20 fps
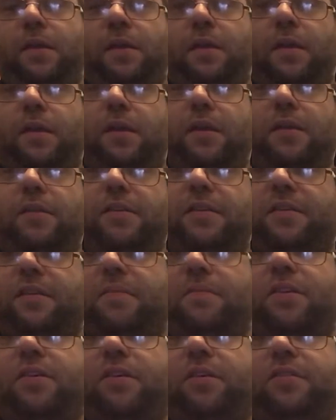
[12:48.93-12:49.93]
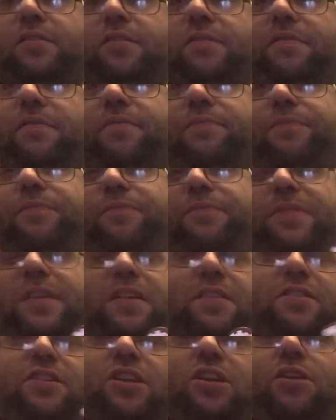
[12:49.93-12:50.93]
These can be gotten. These
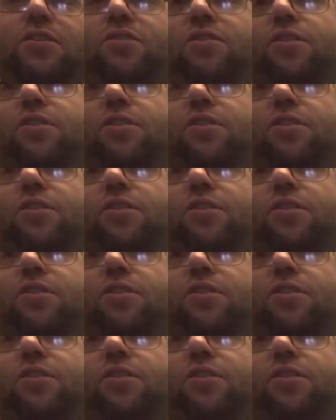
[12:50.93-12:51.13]
are usually